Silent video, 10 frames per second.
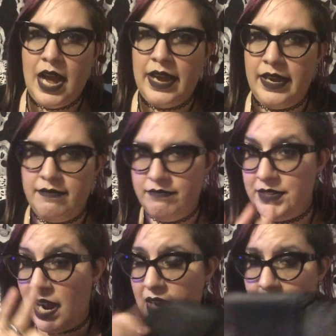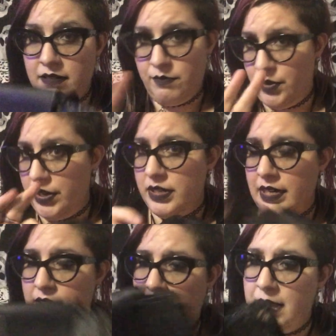I dyed it and
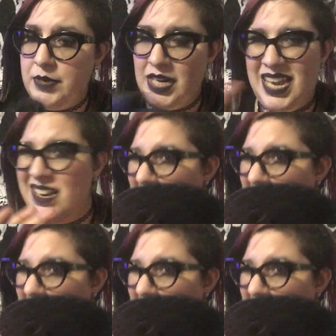it came in a kit,